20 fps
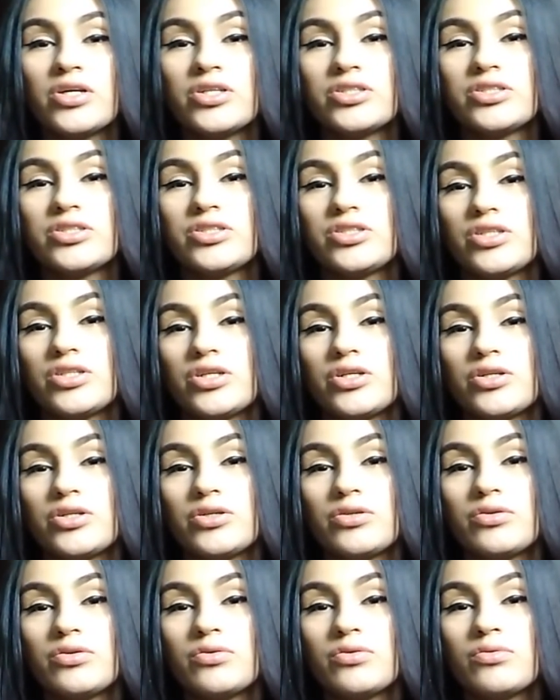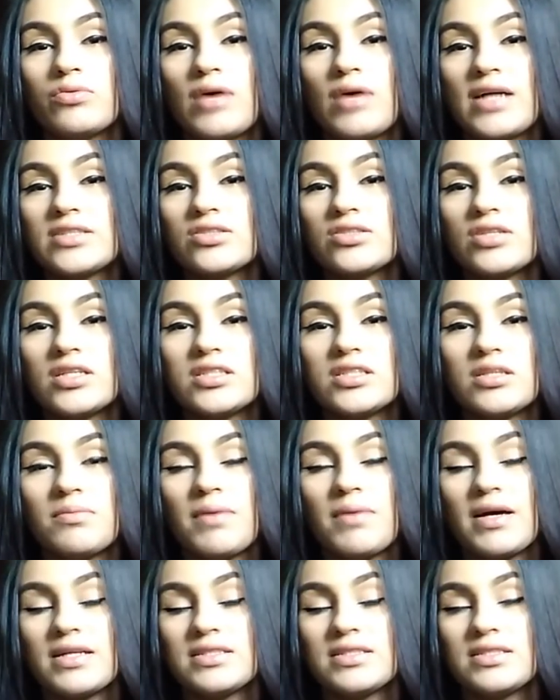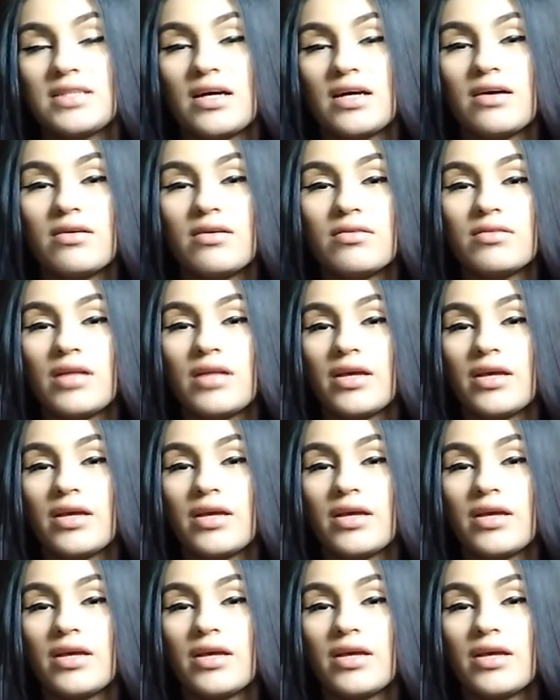So as soon as he passed out,